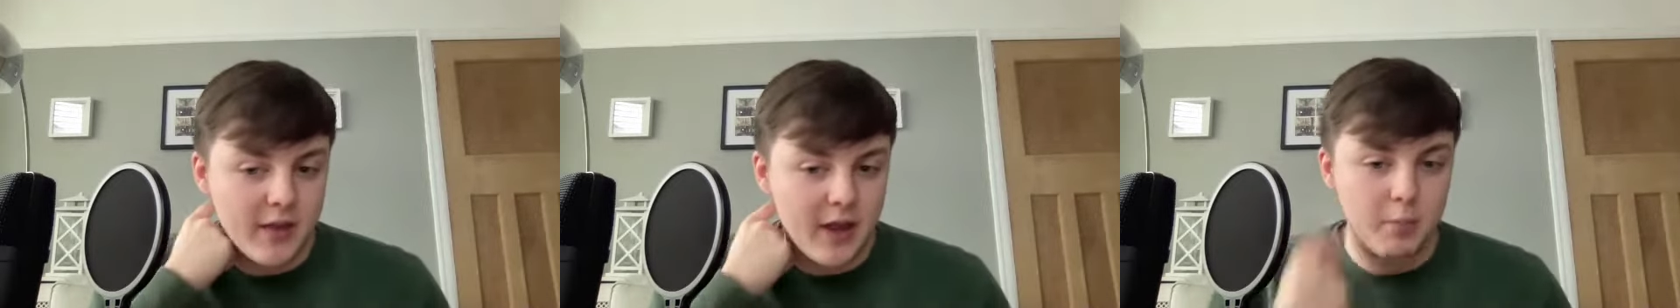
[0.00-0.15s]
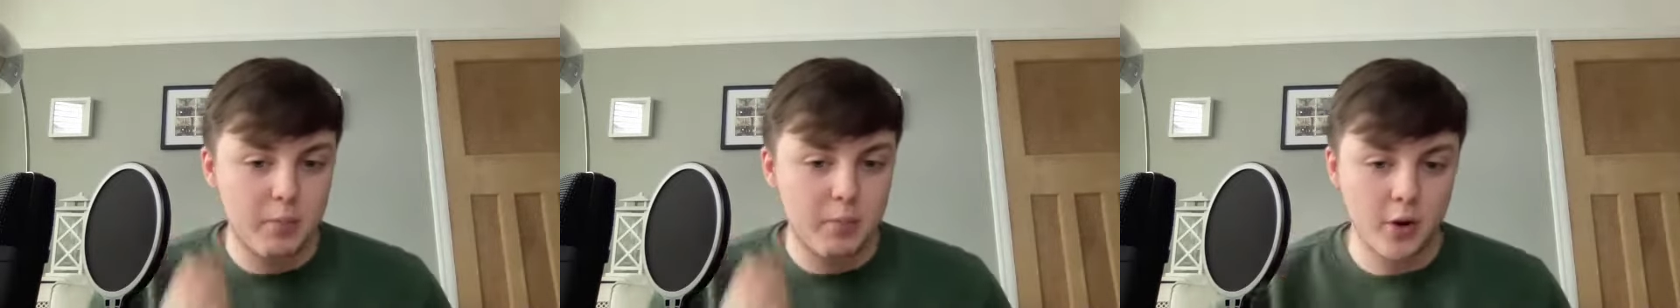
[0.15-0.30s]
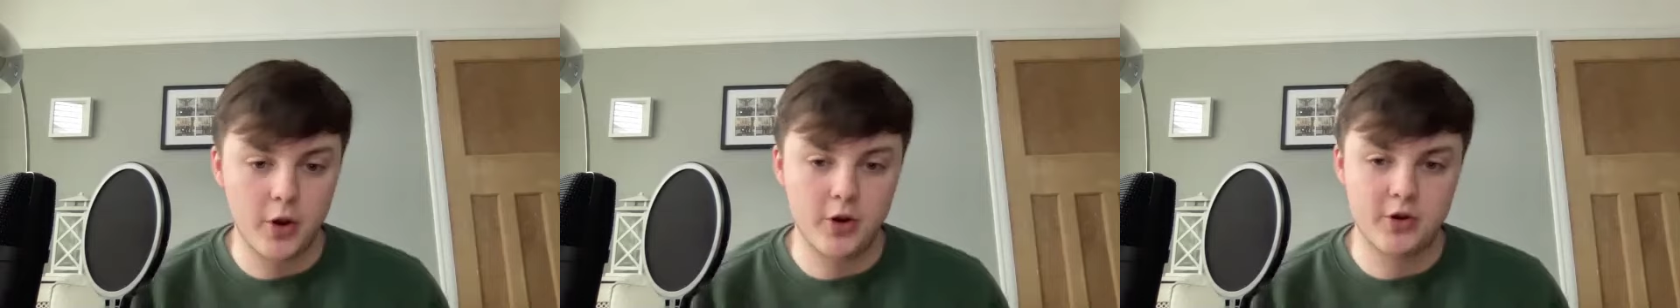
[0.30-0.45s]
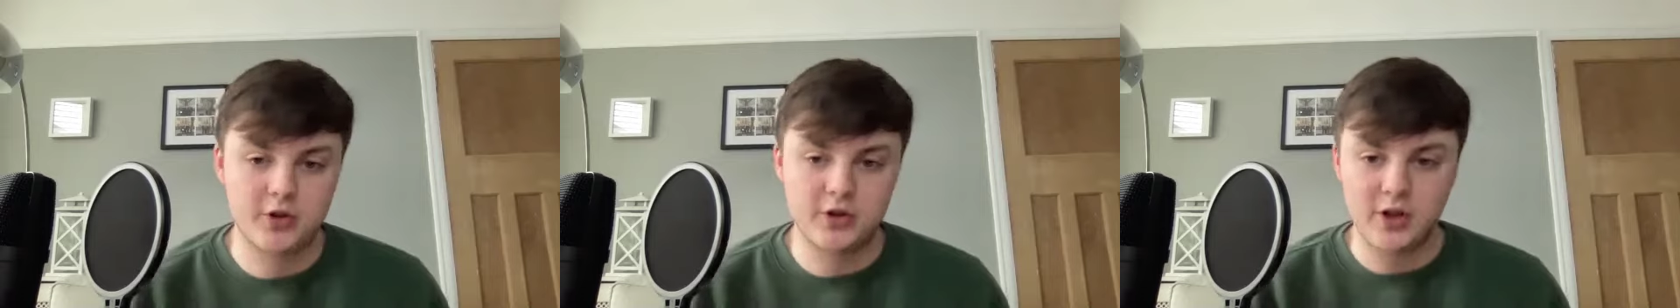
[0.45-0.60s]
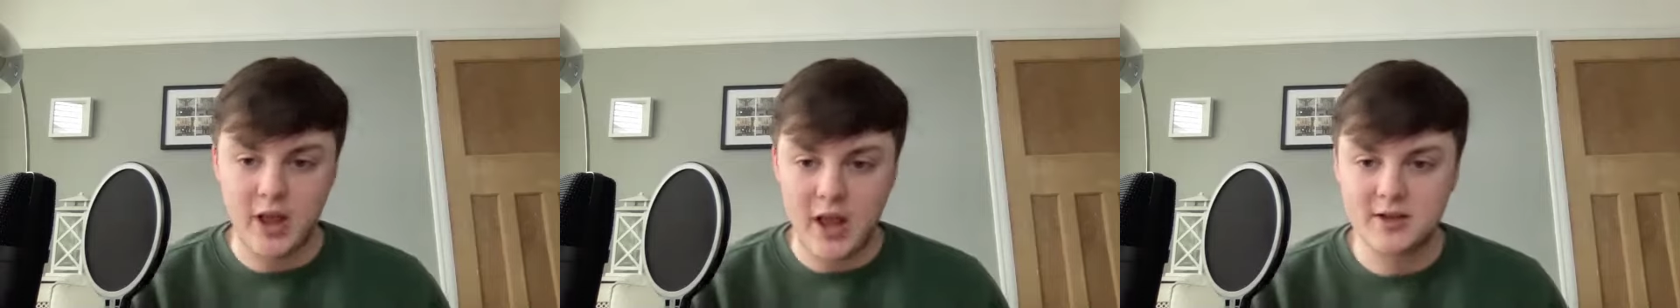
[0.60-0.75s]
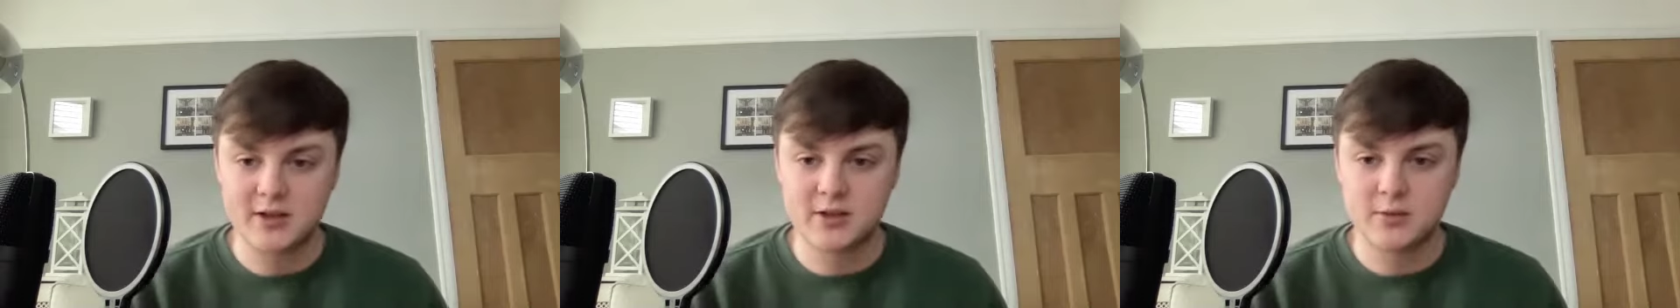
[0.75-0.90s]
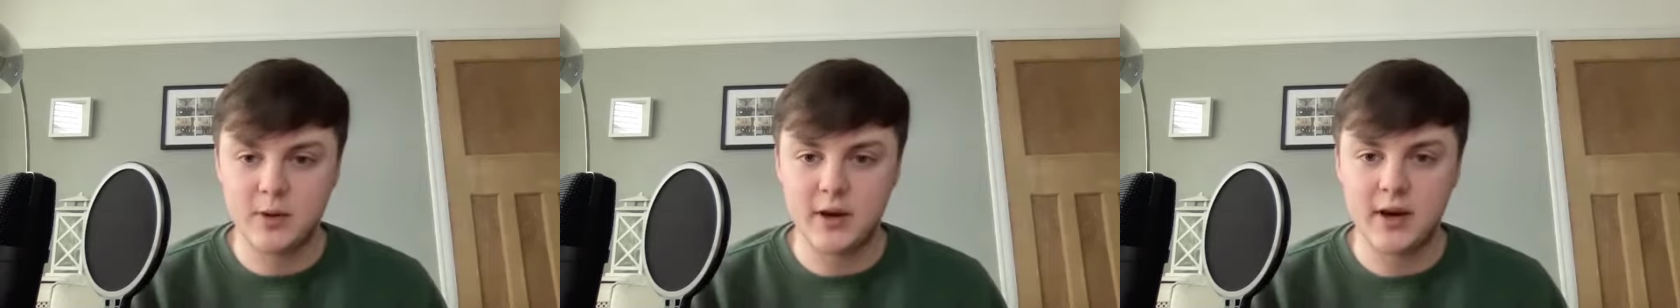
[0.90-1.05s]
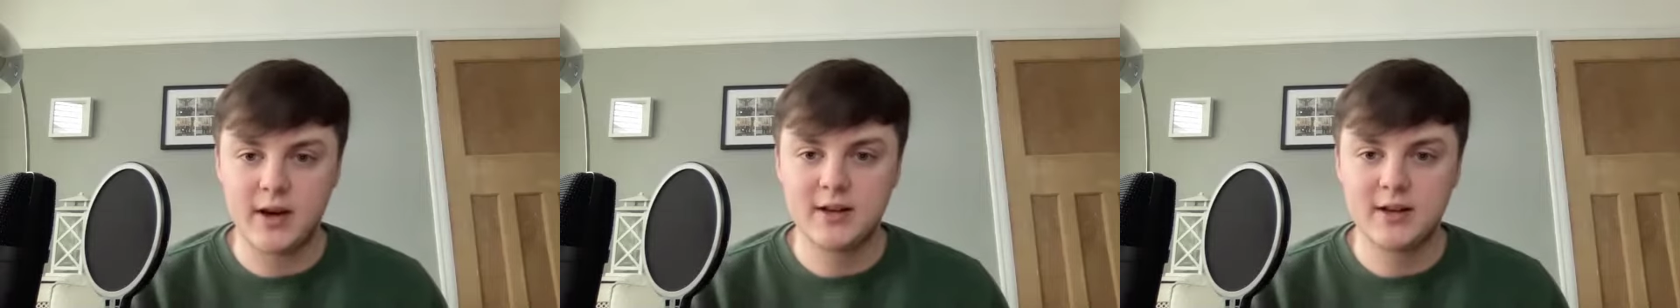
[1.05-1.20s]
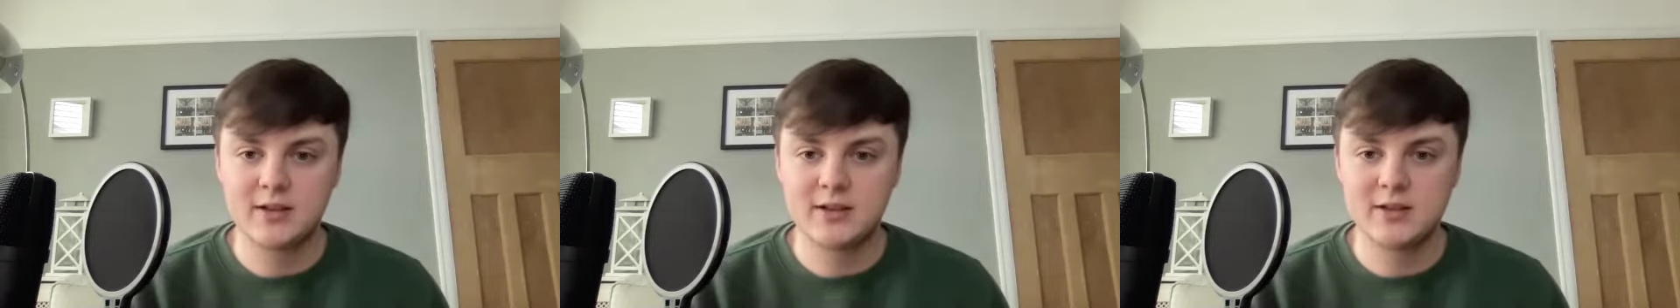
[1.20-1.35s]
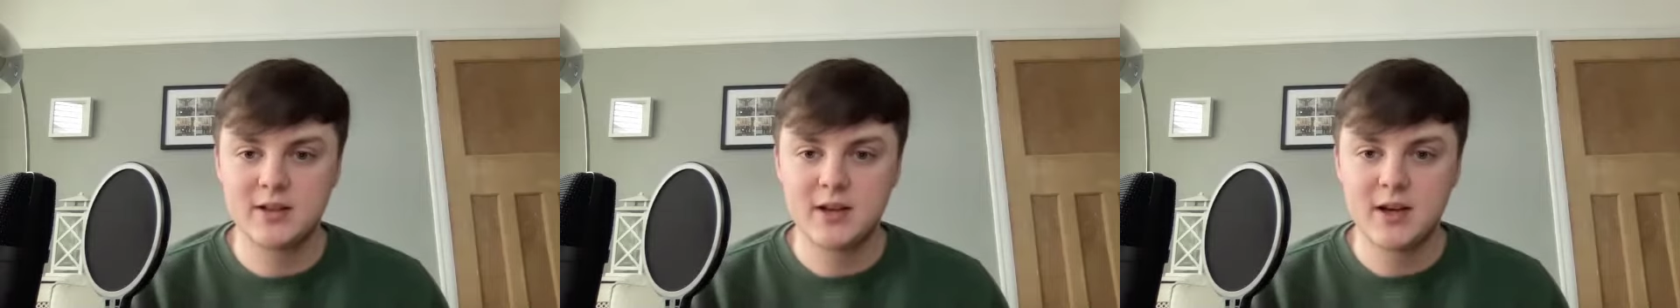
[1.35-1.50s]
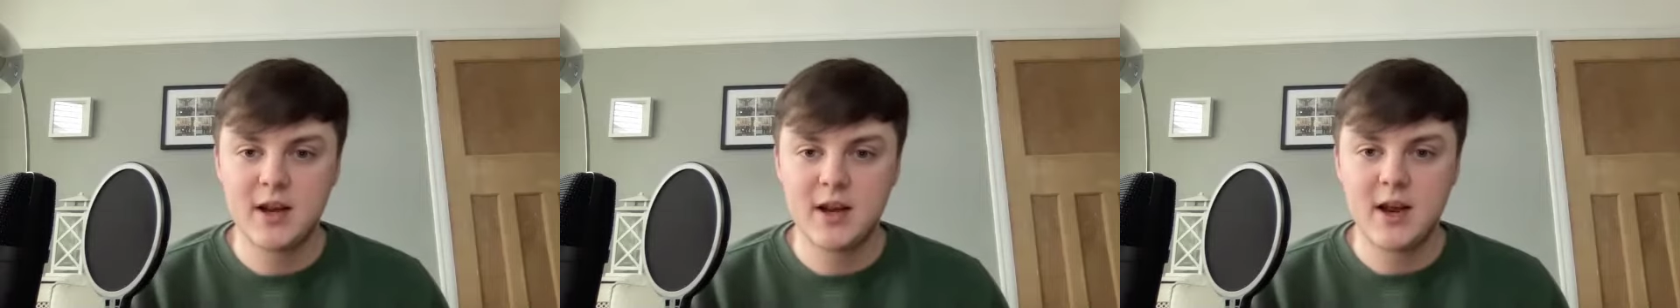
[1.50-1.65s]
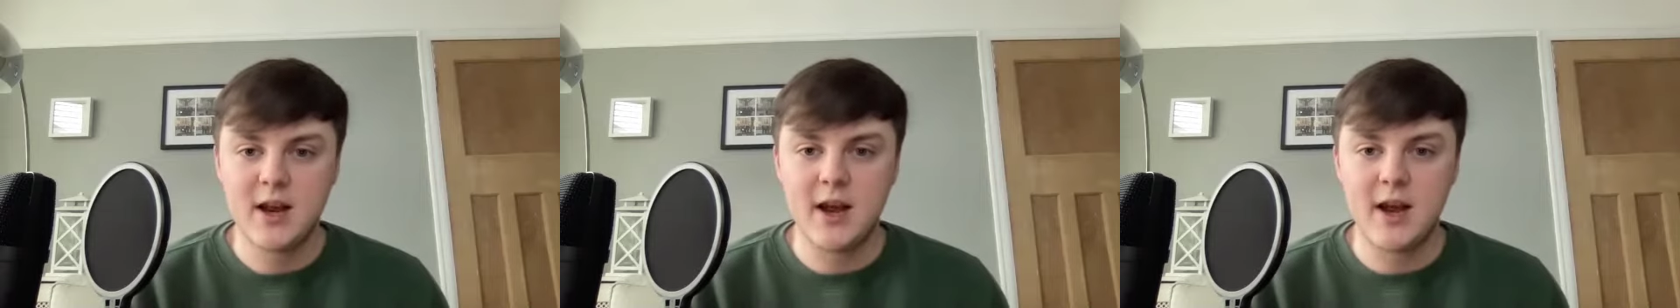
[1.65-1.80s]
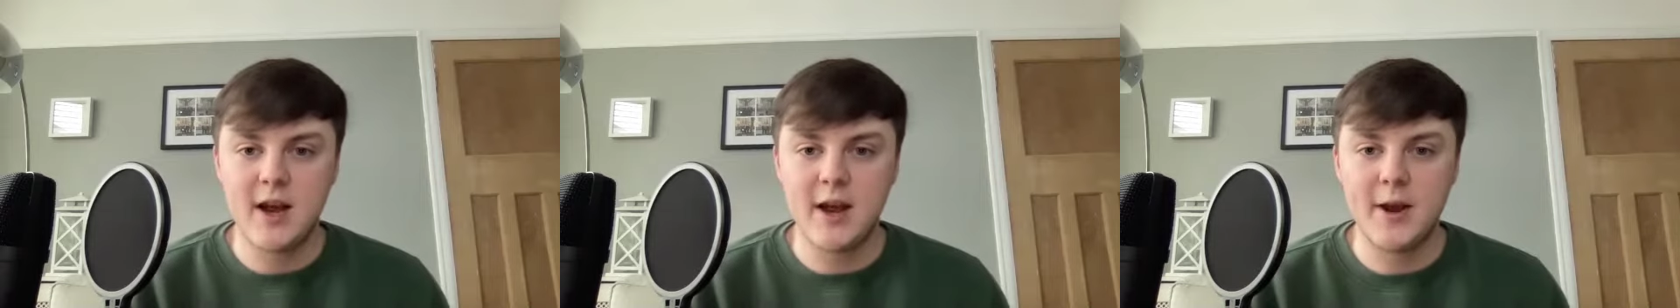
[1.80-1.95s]
personal aspect.
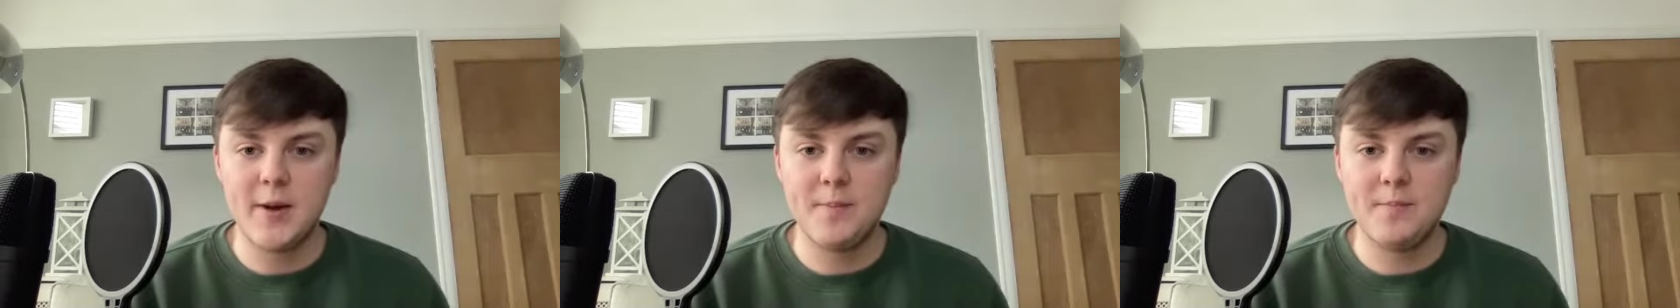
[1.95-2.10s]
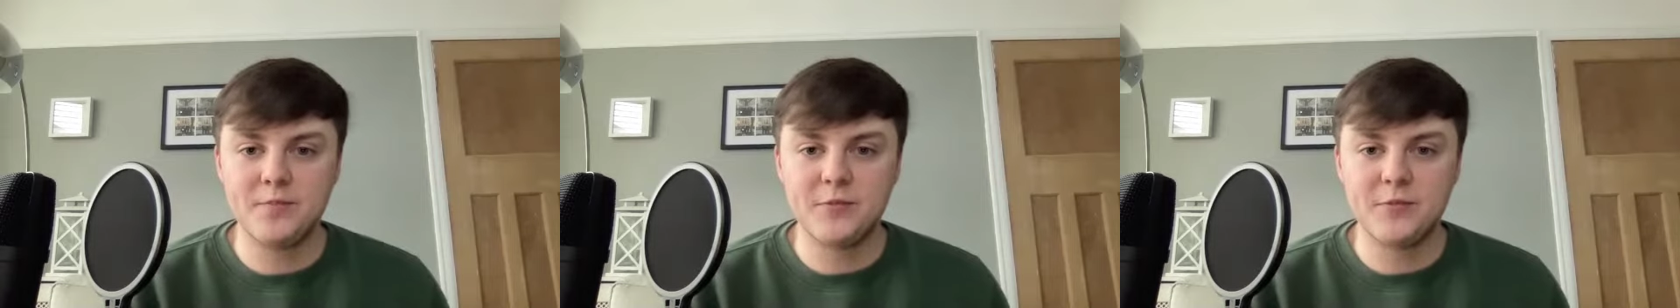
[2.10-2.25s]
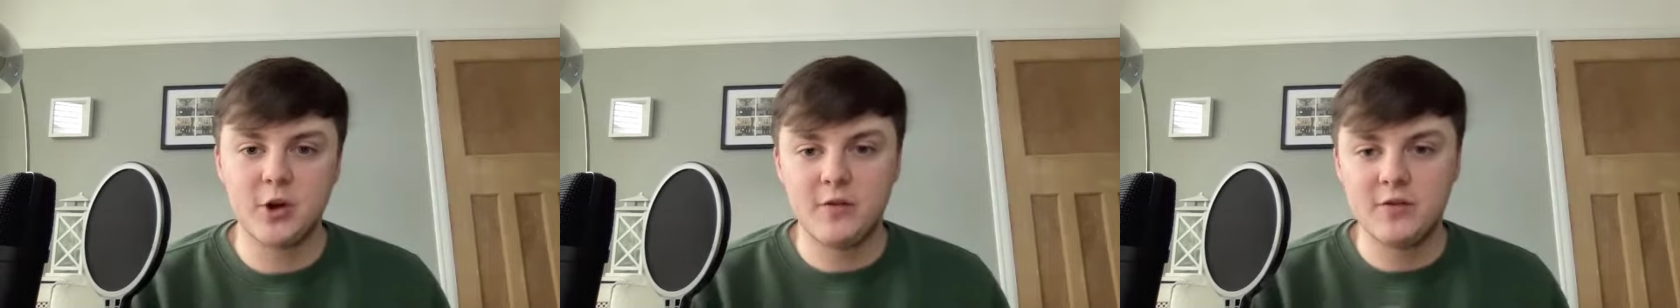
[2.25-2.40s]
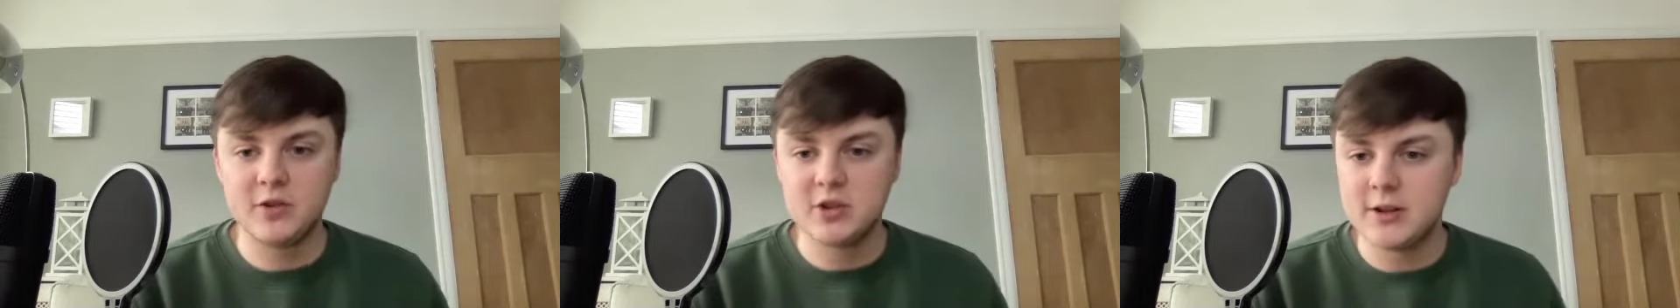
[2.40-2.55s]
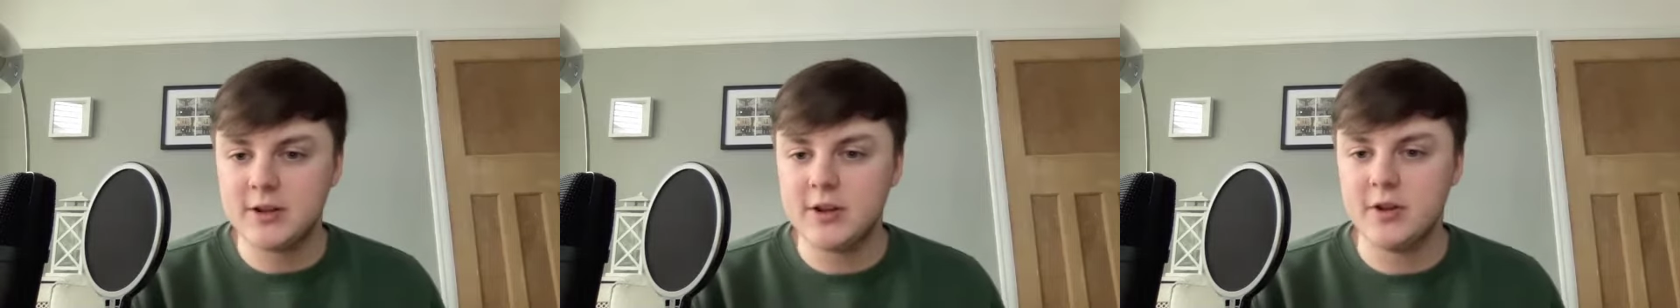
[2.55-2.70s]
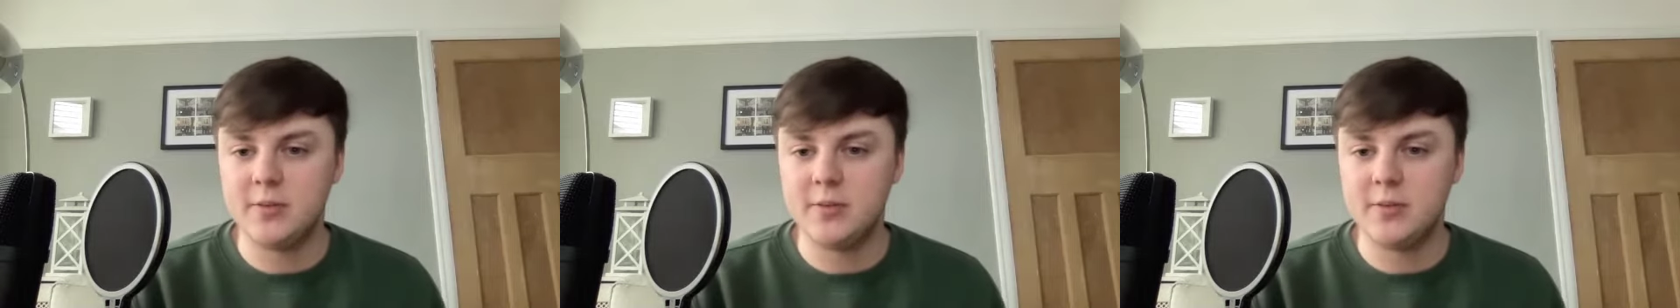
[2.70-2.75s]
Obviously